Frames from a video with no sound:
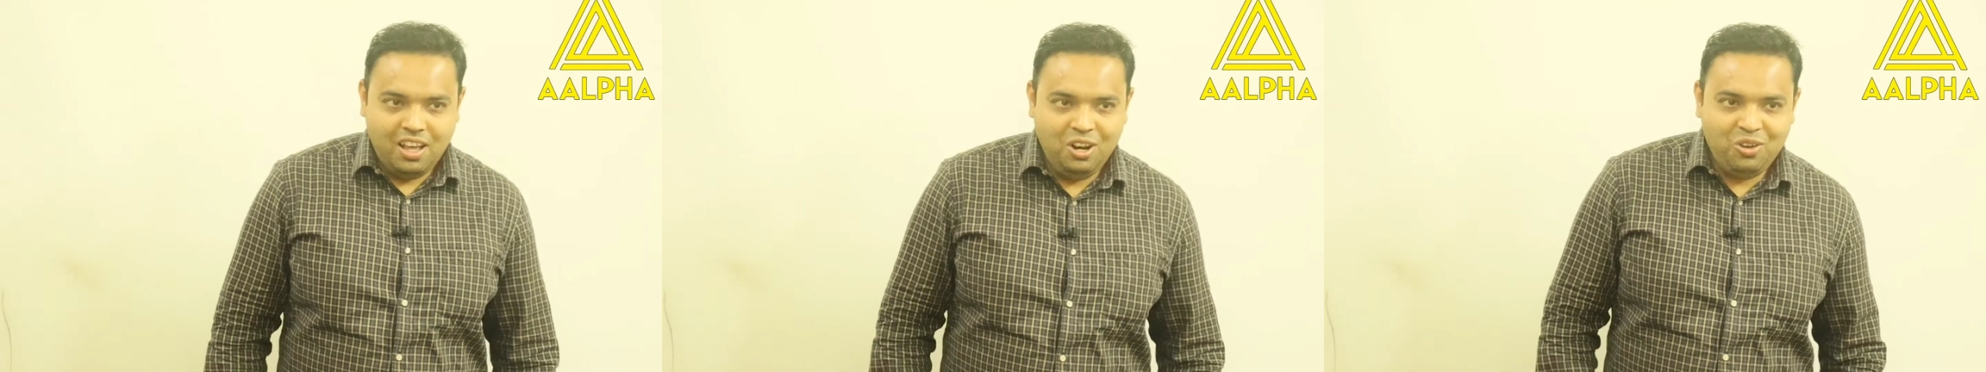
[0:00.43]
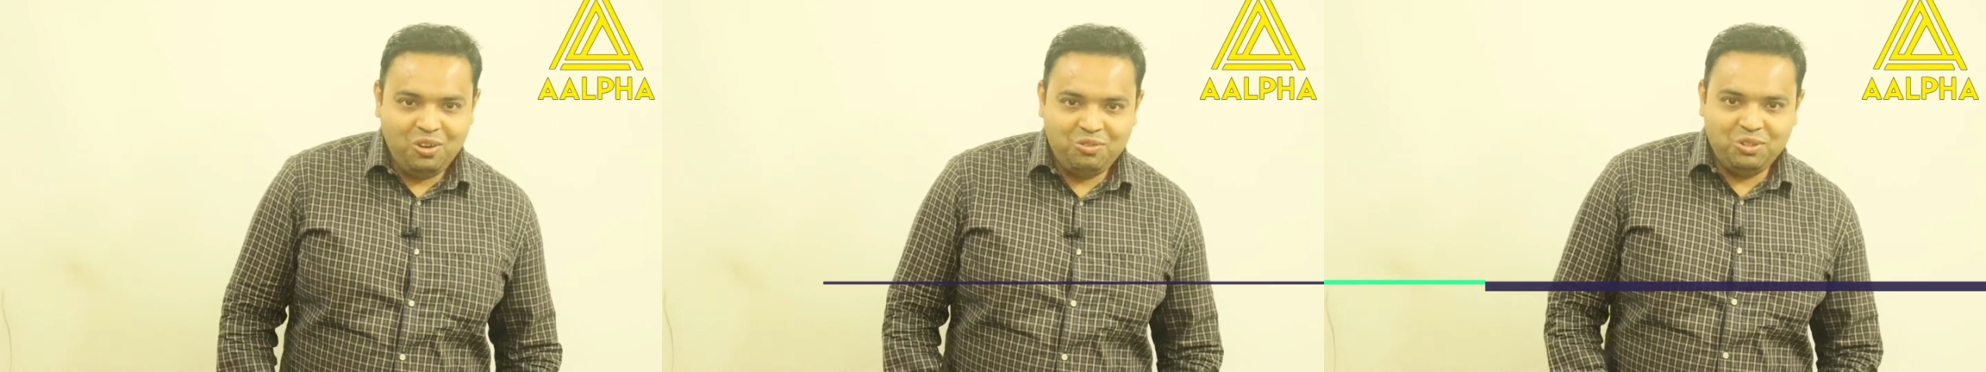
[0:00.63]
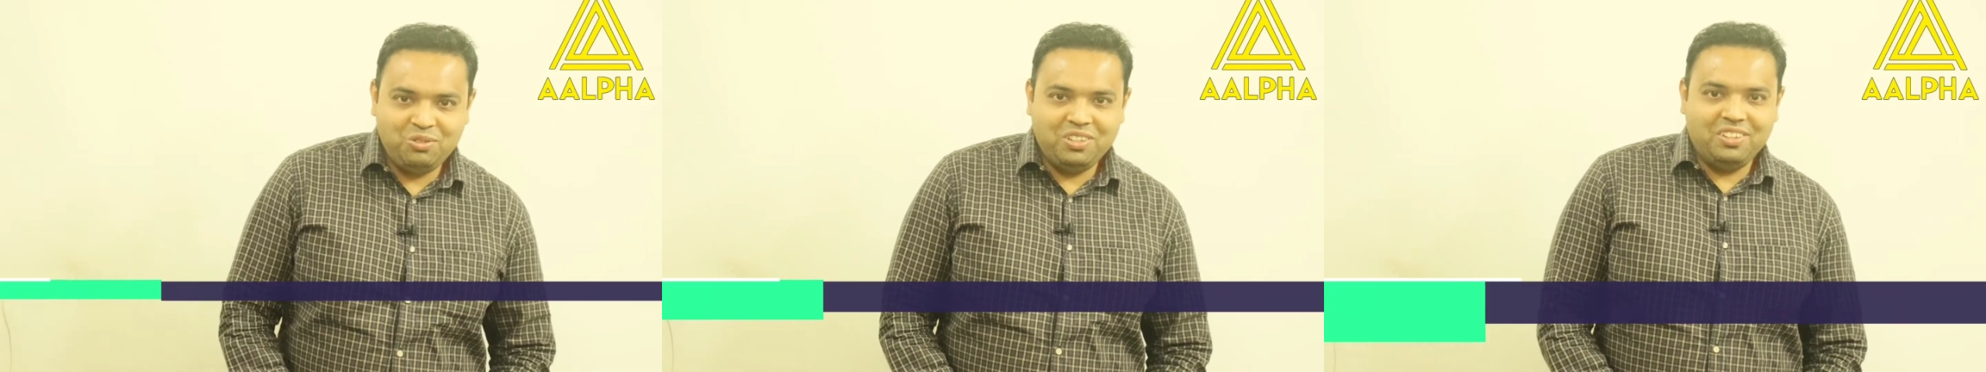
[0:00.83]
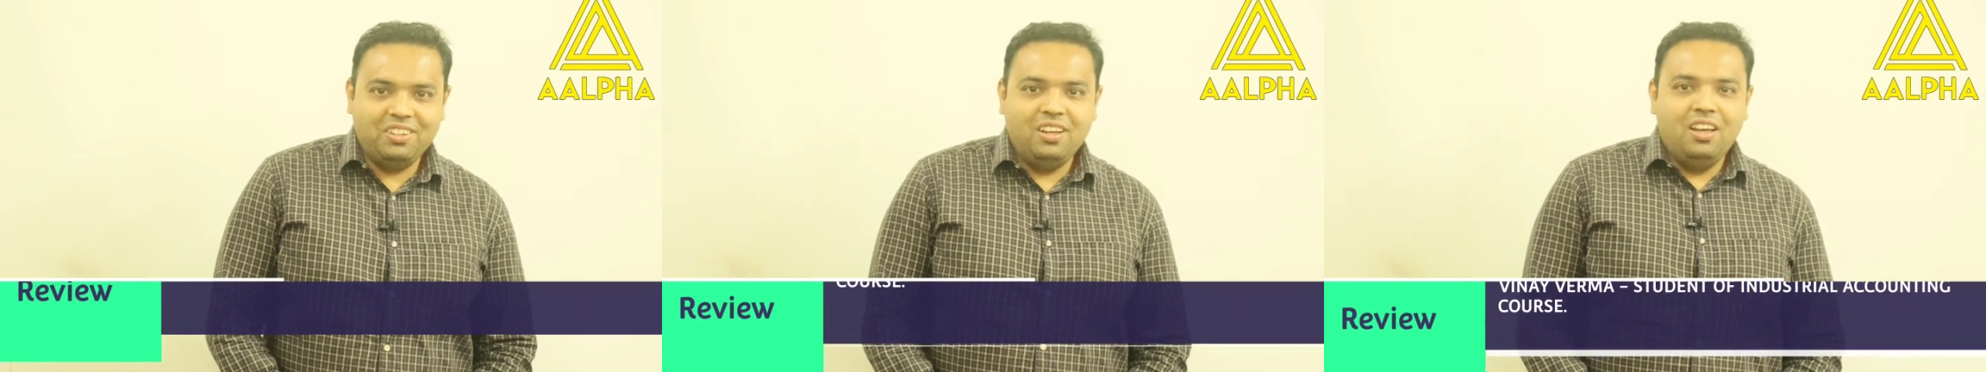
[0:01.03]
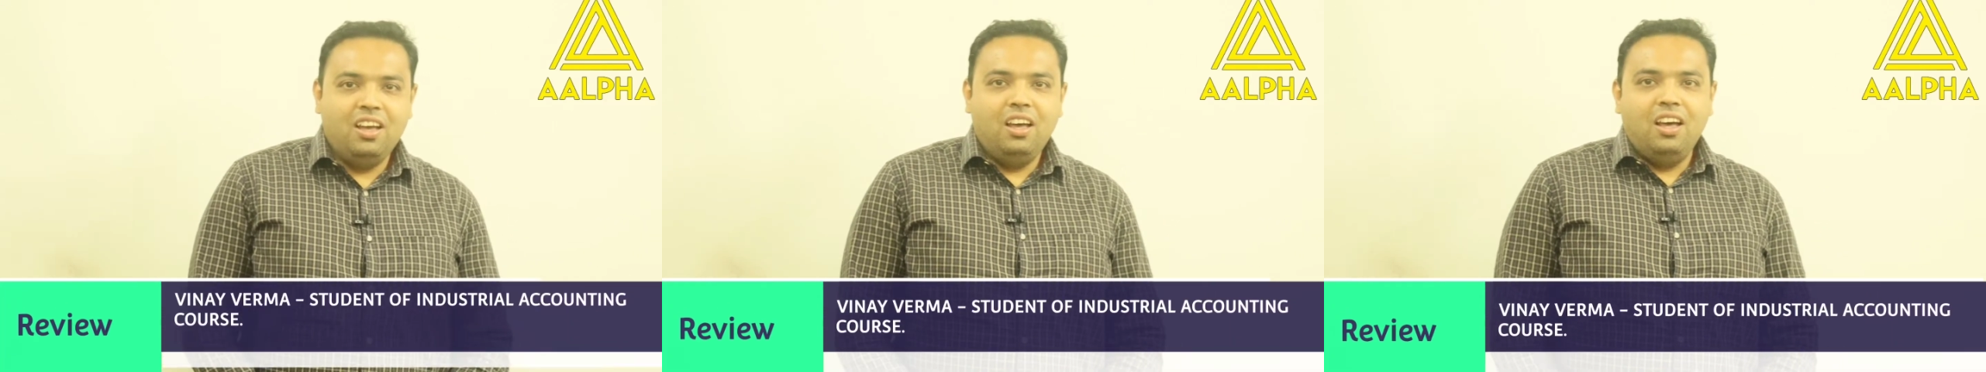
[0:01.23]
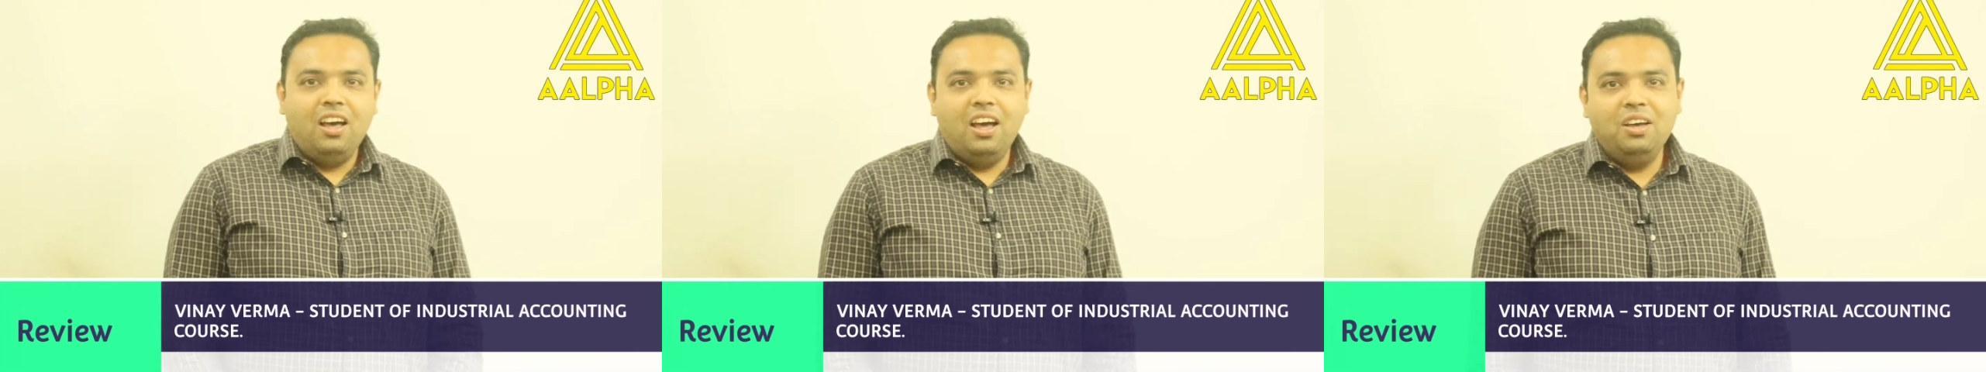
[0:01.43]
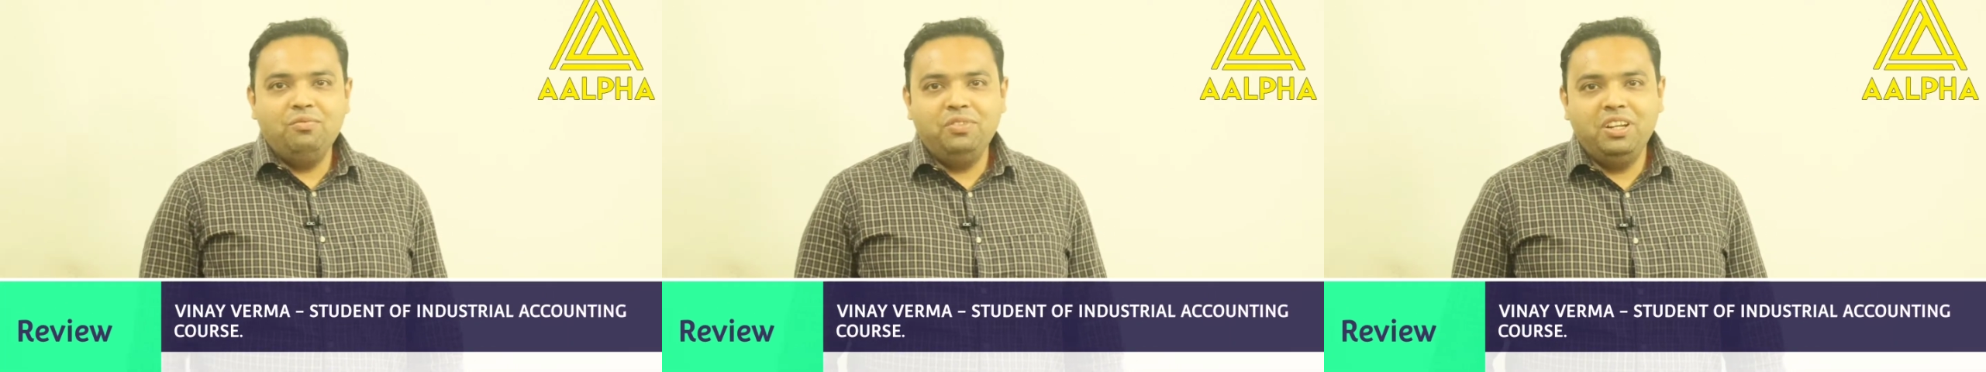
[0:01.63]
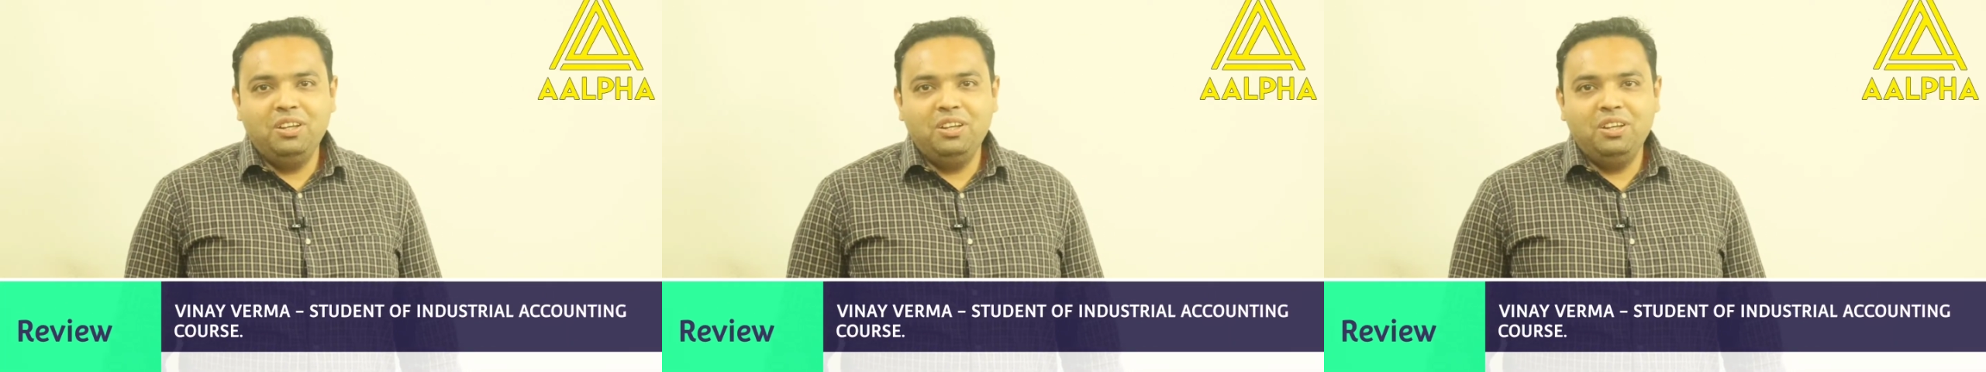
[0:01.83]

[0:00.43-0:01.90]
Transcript: Hello everyone, I am